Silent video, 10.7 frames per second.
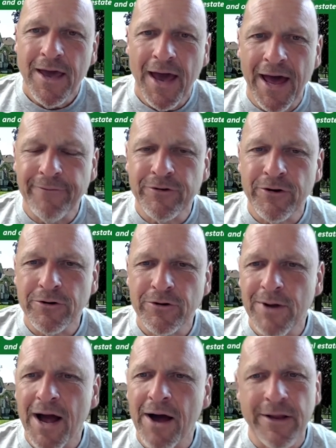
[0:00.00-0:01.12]
I've turned
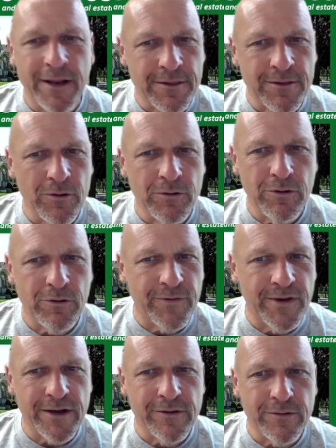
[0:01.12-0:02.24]
around and sold those
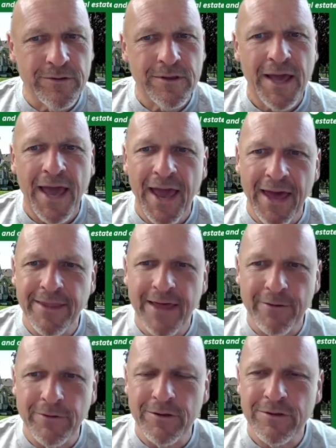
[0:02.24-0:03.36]
vehicles and that
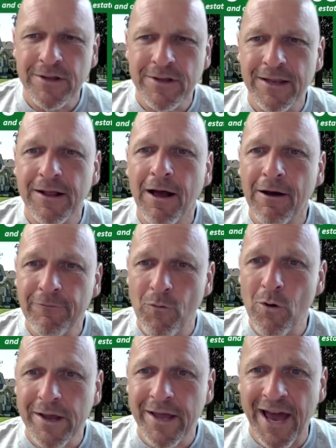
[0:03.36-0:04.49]
real estate
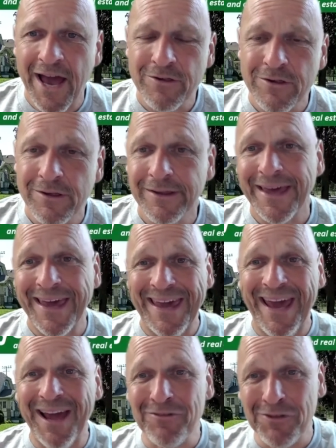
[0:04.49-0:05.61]
for cash,
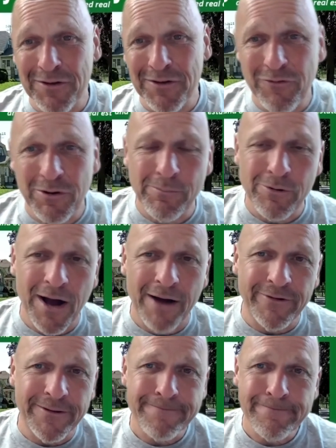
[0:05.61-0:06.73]
actually for a
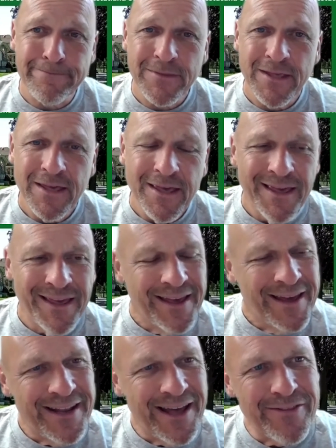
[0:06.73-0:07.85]
profit.
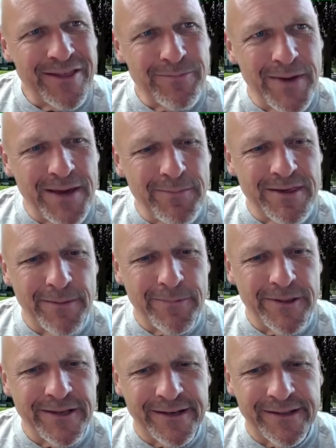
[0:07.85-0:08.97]
Now, this may be
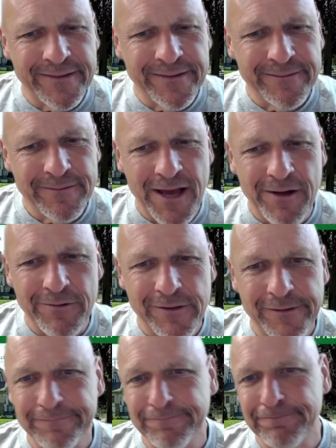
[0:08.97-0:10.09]
something that sounds